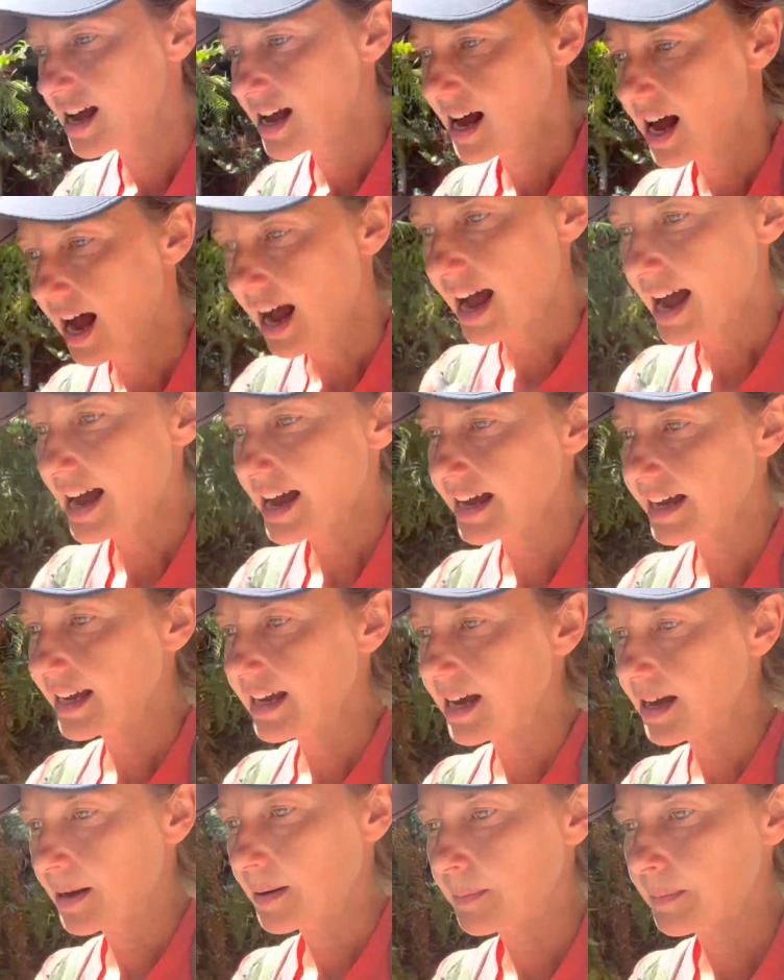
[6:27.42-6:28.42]
I
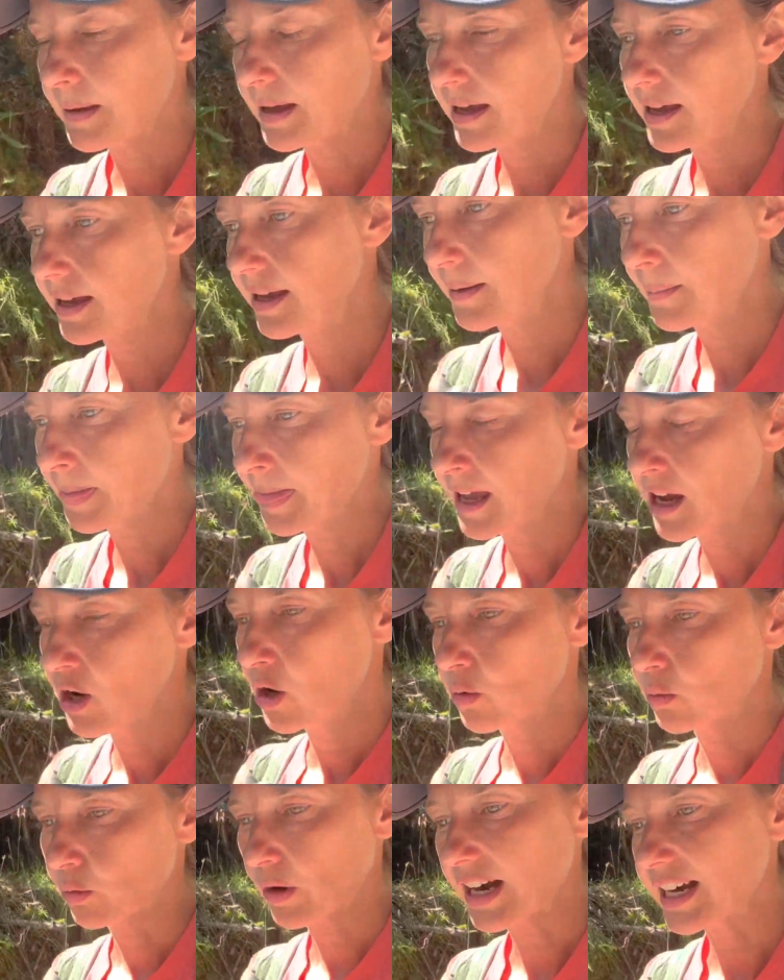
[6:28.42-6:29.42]
am
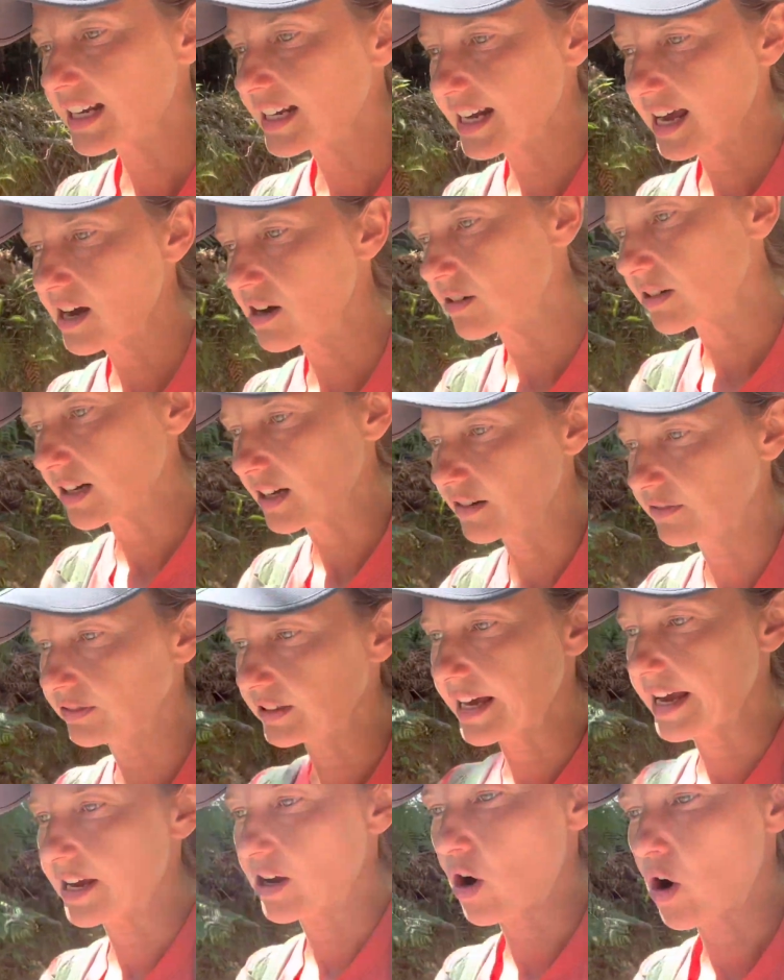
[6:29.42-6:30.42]
running out of
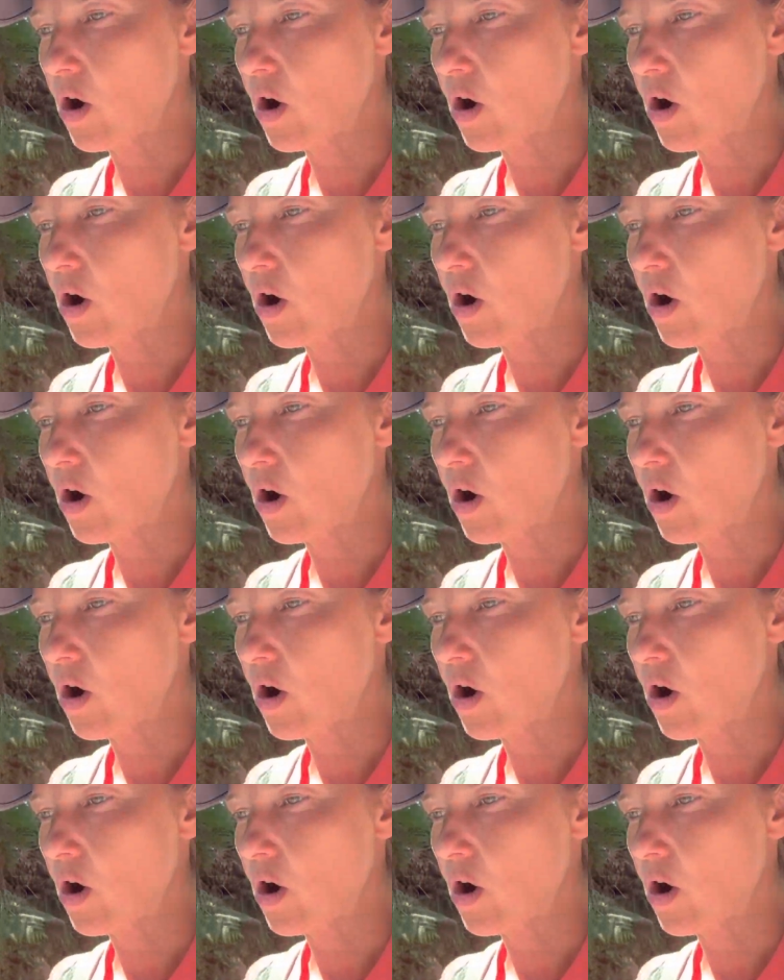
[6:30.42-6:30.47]
like